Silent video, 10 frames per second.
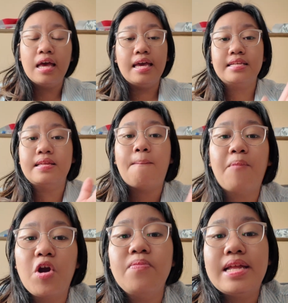is the
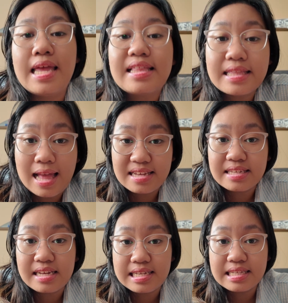permanent
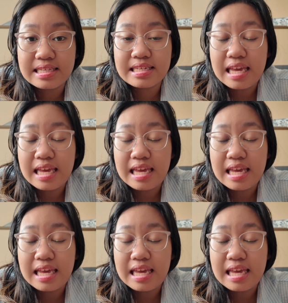license